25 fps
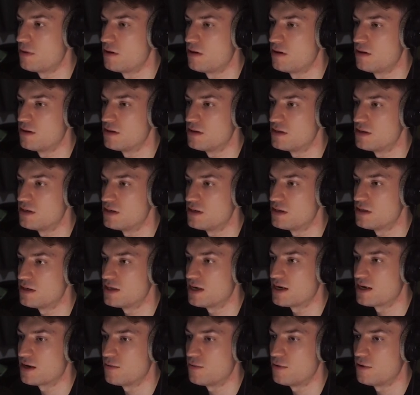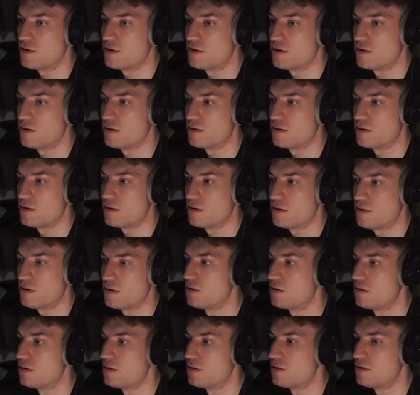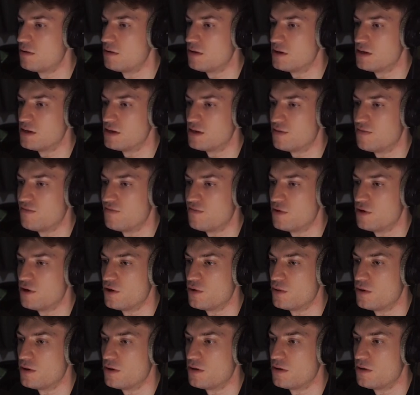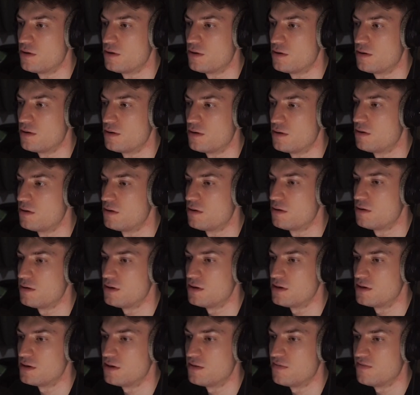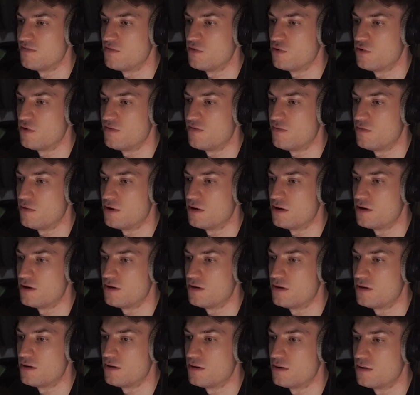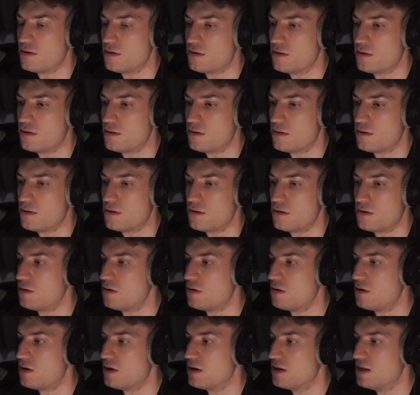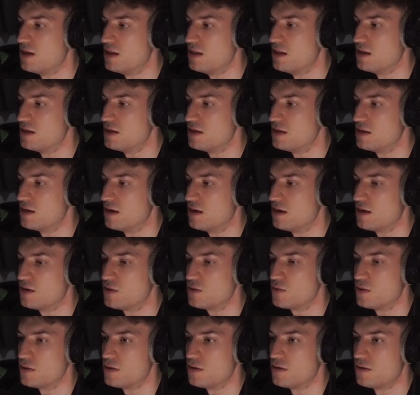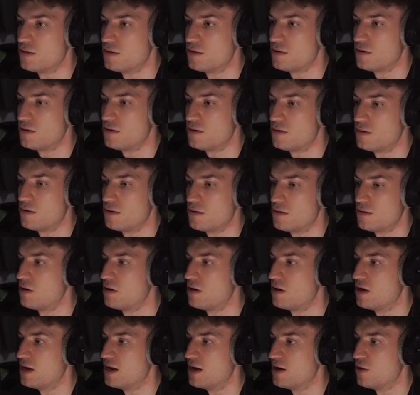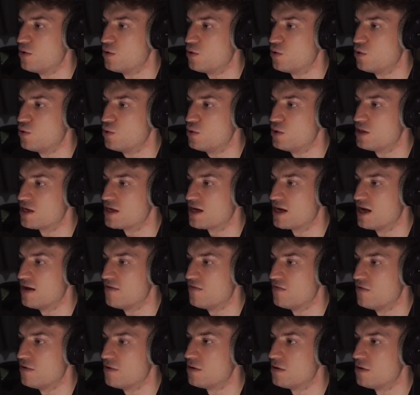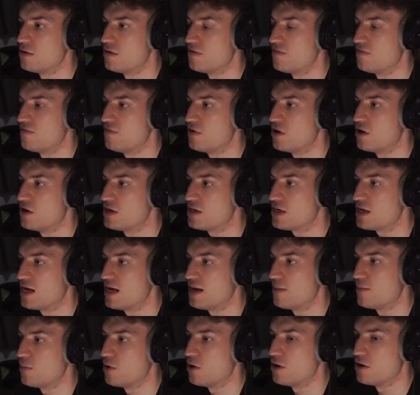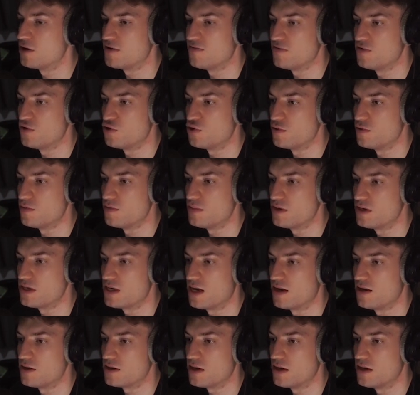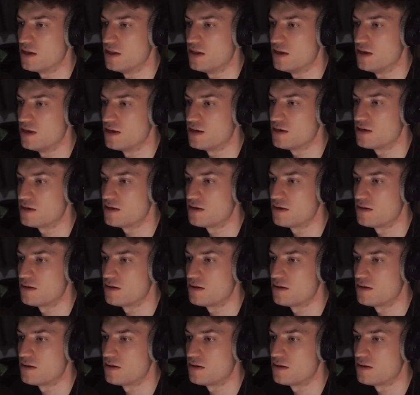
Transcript: this is the second one, this is the third one, this is the fourth one, and then this is the last one. And now all together, the first 8 bars of the drums sounds like this.